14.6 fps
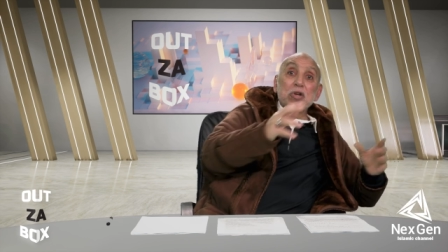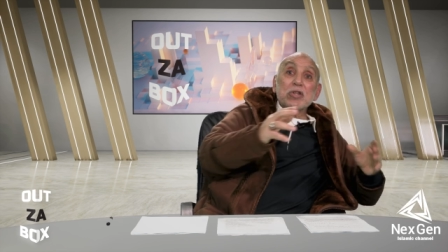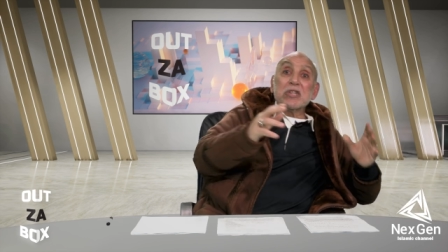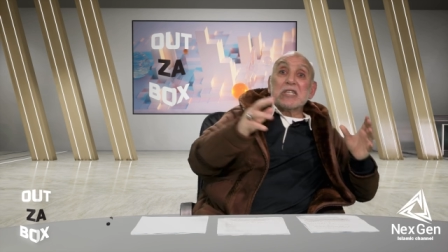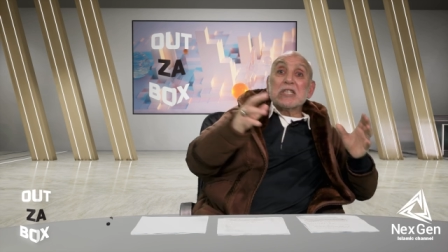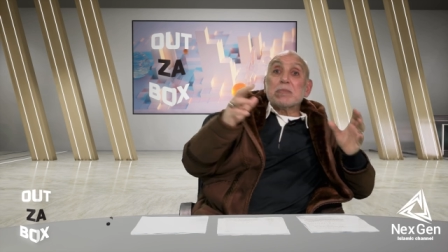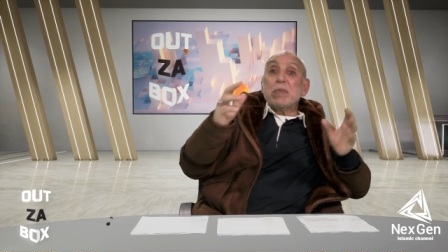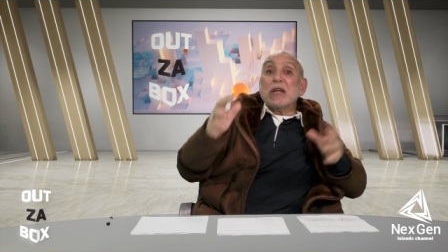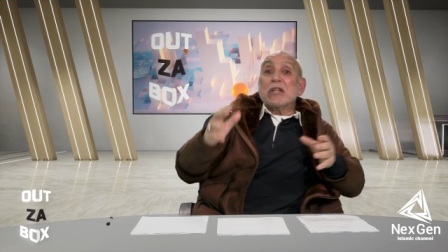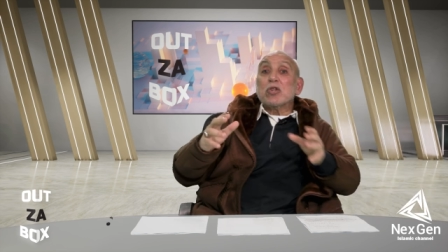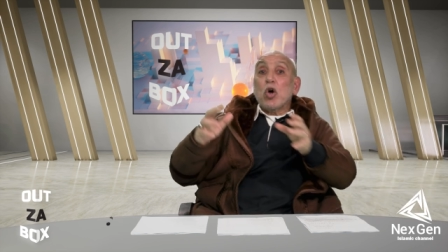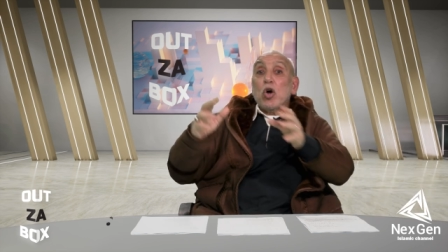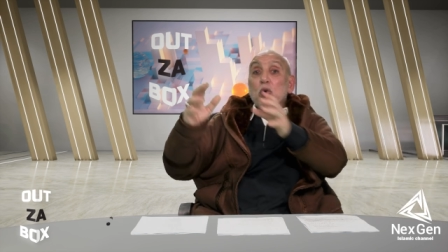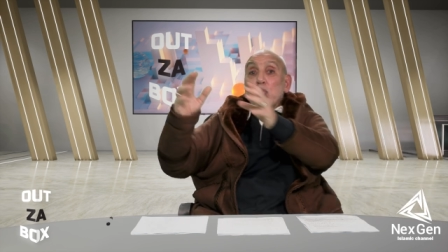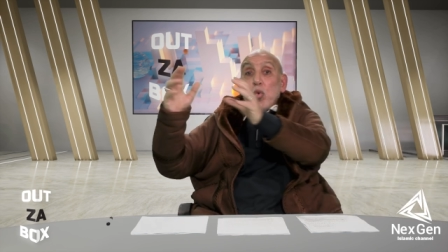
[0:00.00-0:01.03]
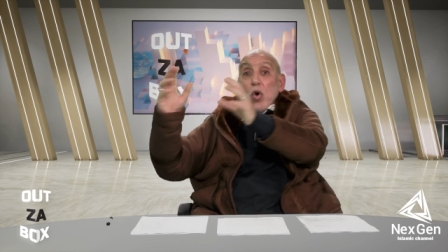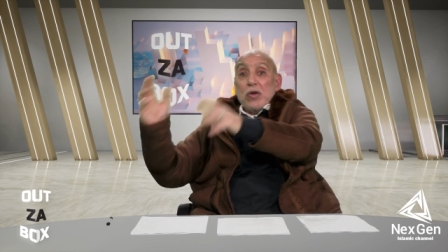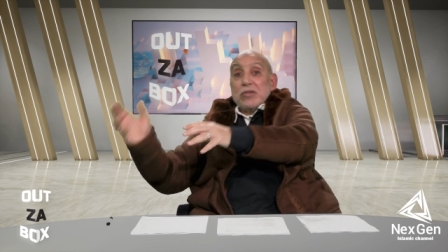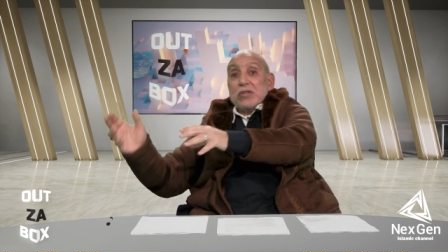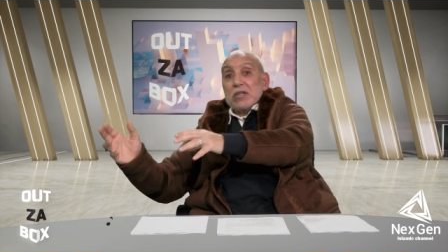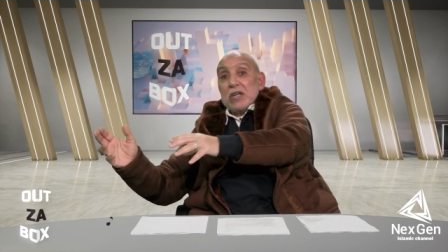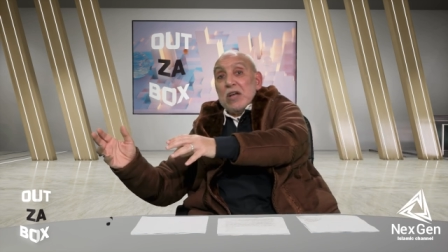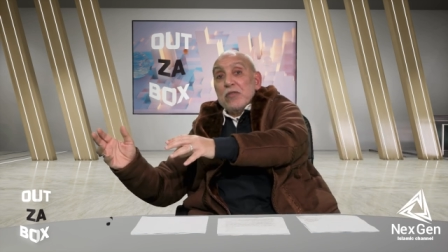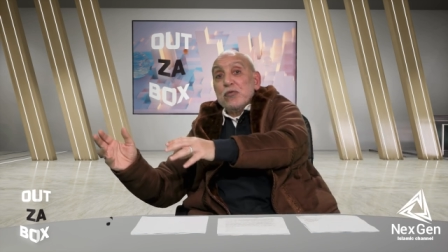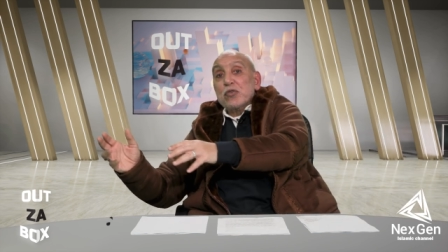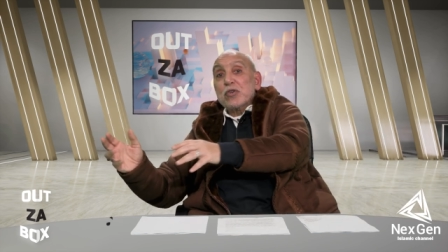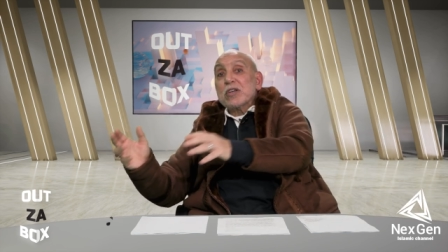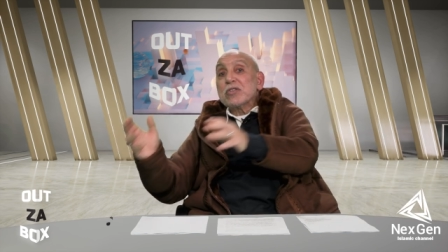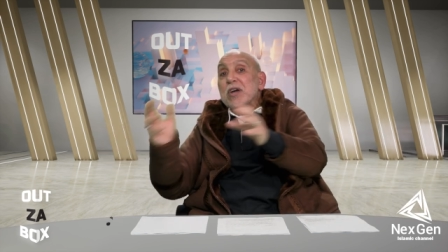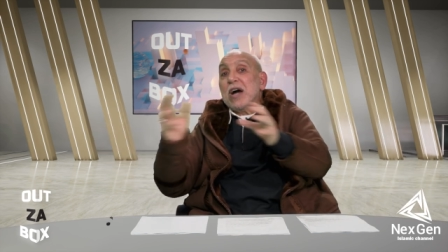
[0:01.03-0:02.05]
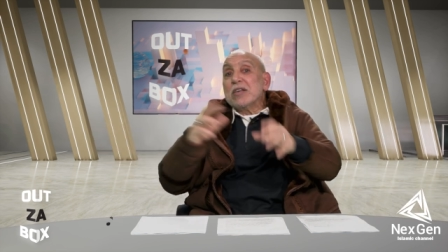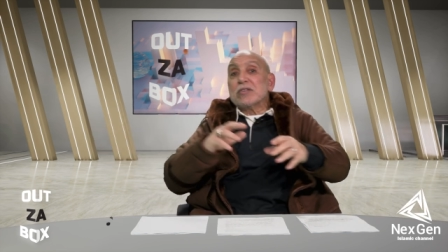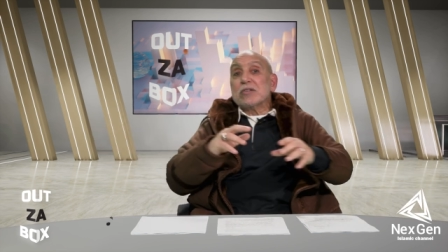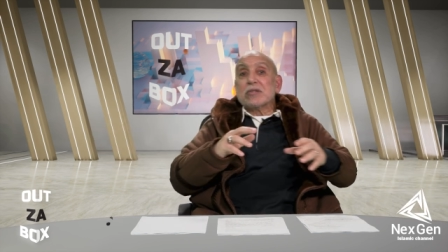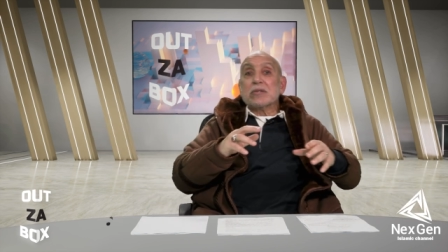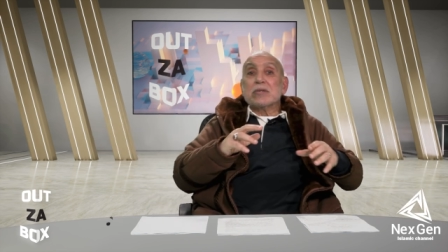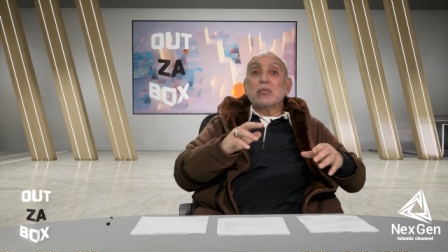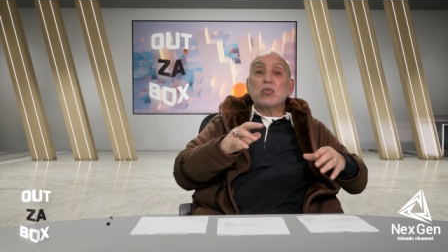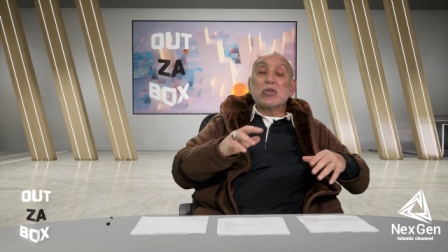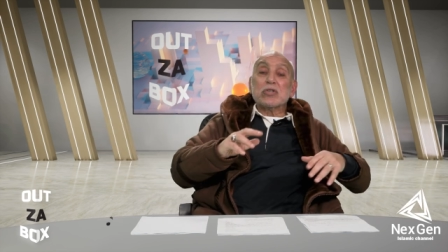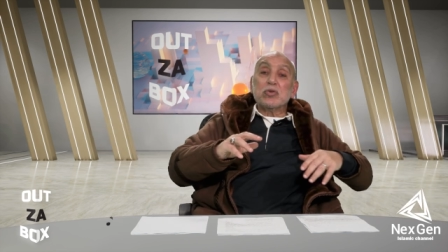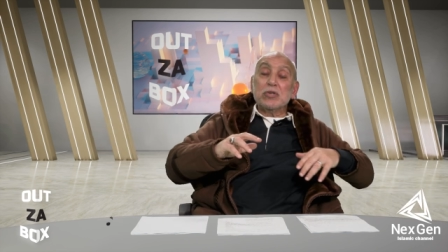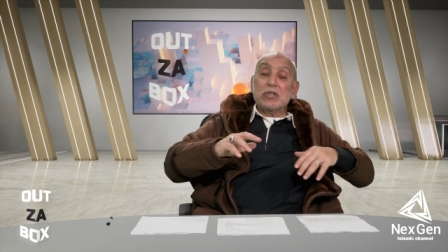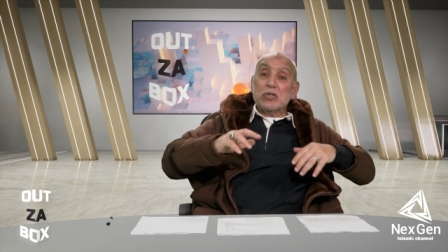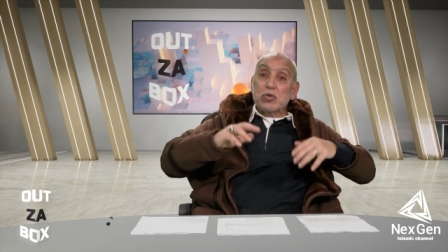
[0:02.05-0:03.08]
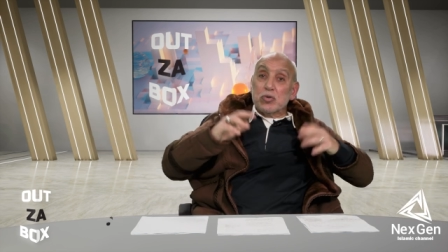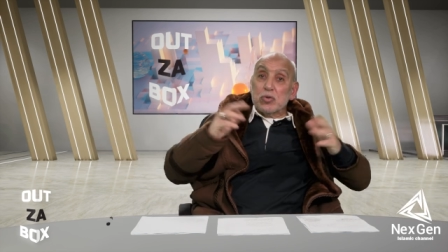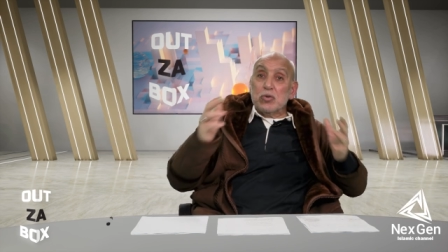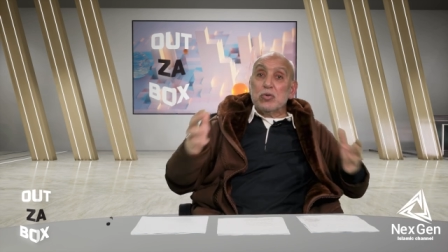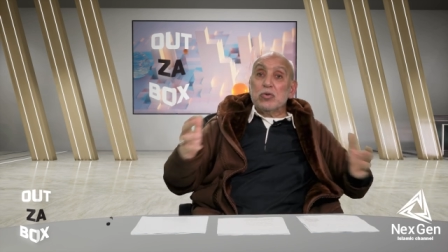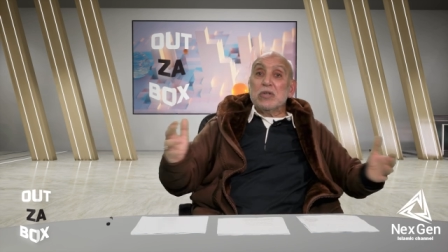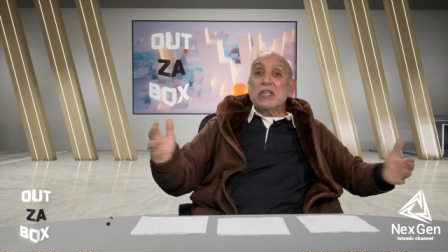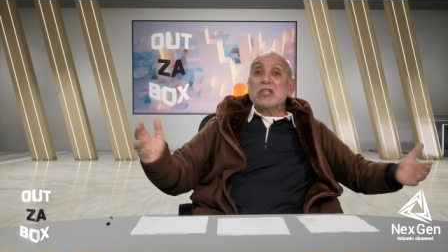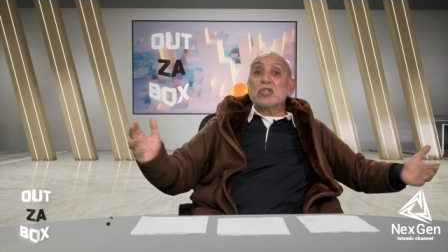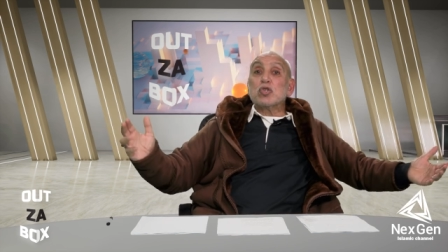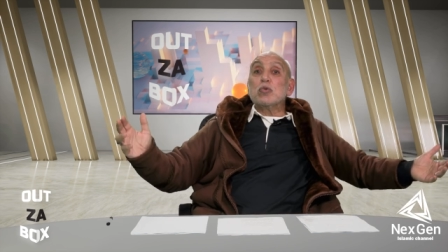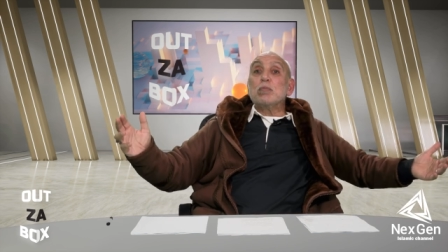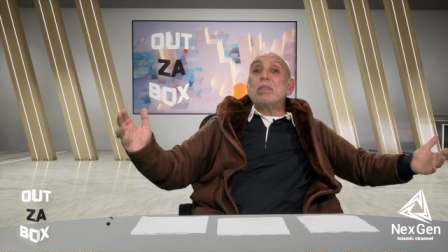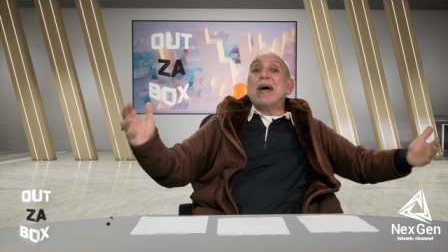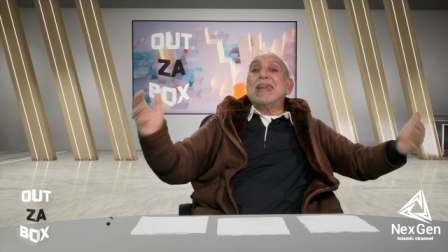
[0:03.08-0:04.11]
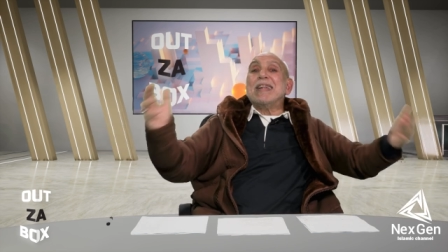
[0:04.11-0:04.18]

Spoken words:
Don't spend on water and forget the others. What you need to do is to